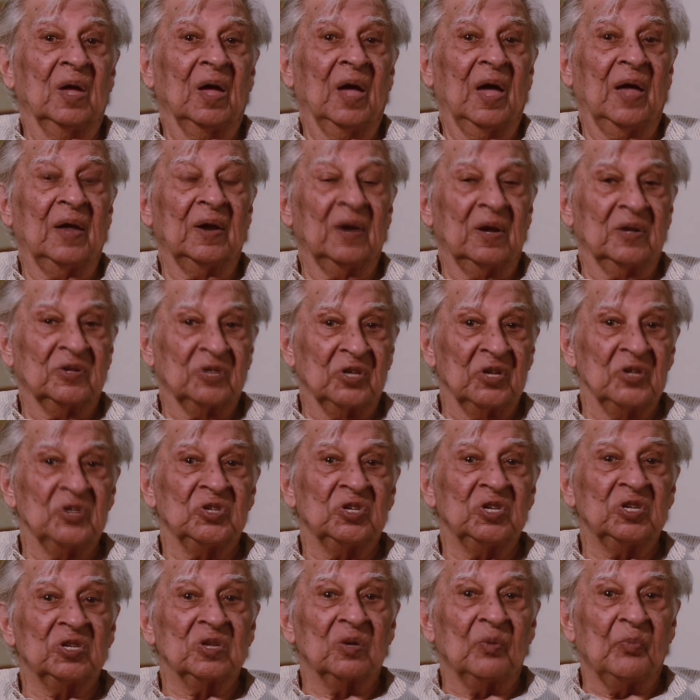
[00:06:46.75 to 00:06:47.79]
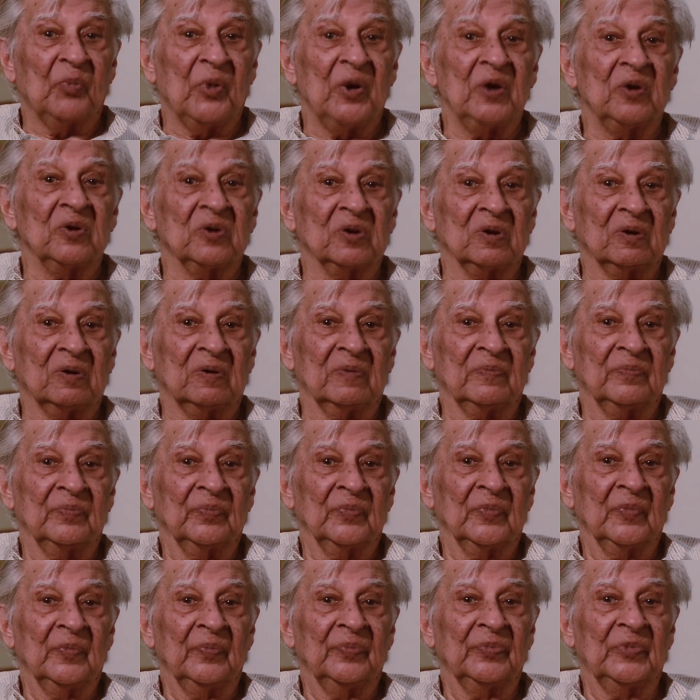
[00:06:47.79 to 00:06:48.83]
And since he's a painter,
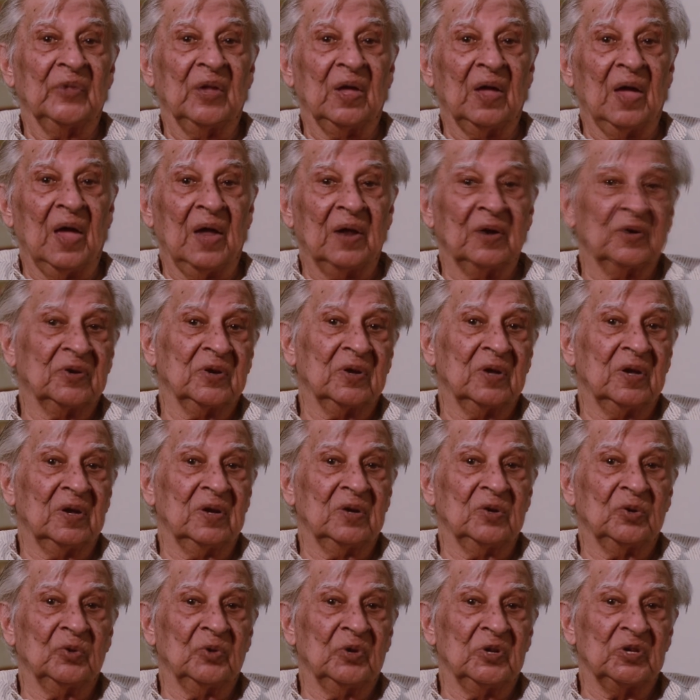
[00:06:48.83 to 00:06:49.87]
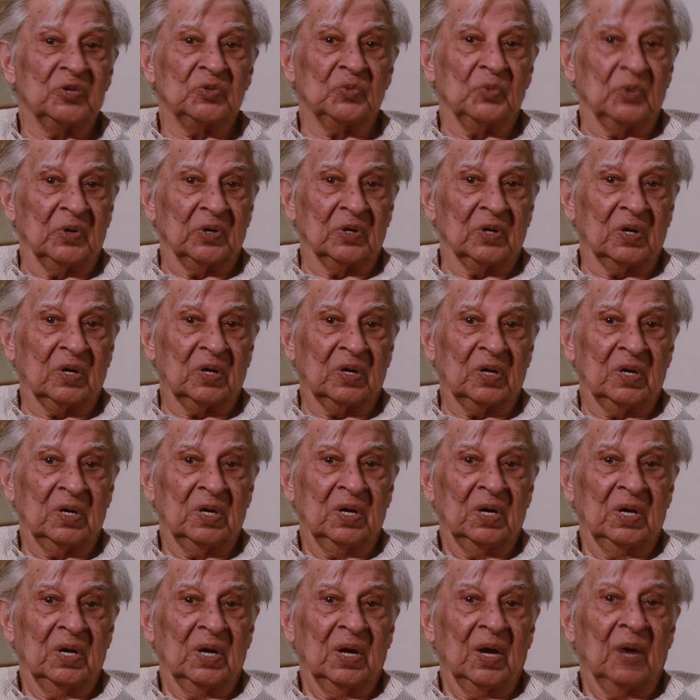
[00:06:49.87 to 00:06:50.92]
they enter into his work,
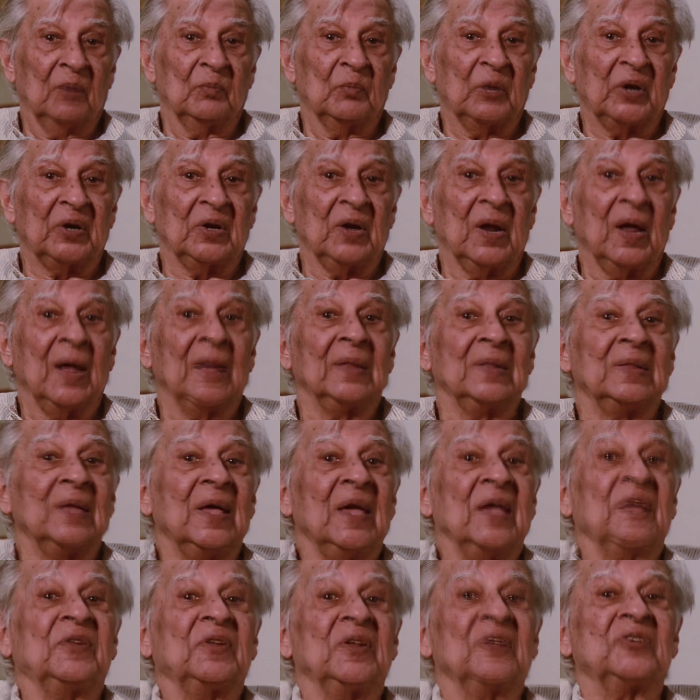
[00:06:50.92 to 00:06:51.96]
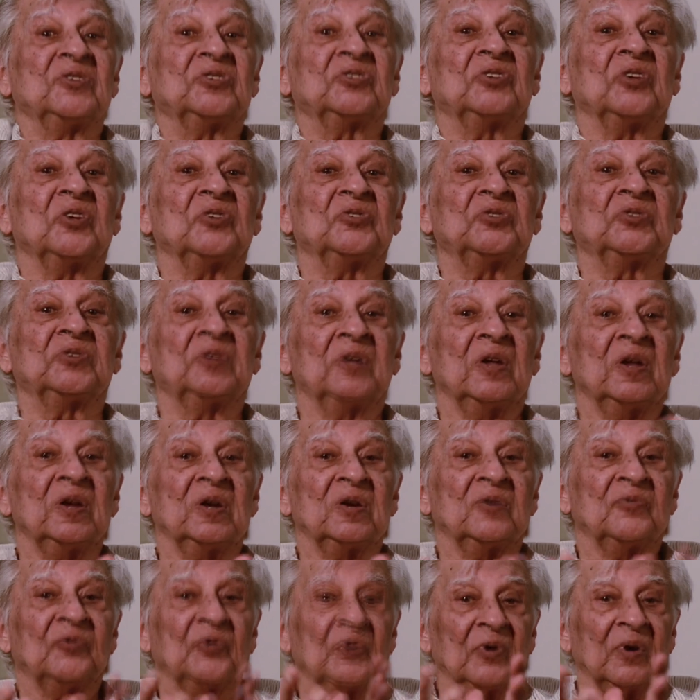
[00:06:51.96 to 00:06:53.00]
but it is
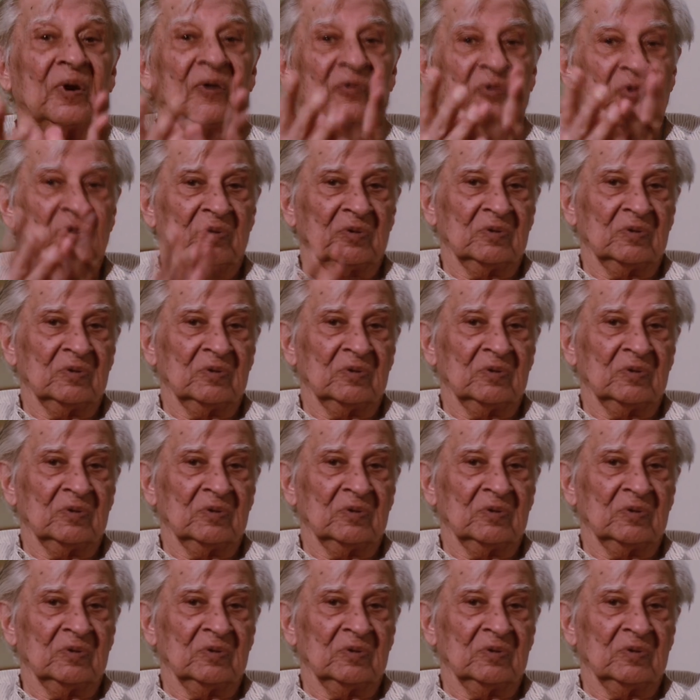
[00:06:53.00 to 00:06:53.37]
sustained forever.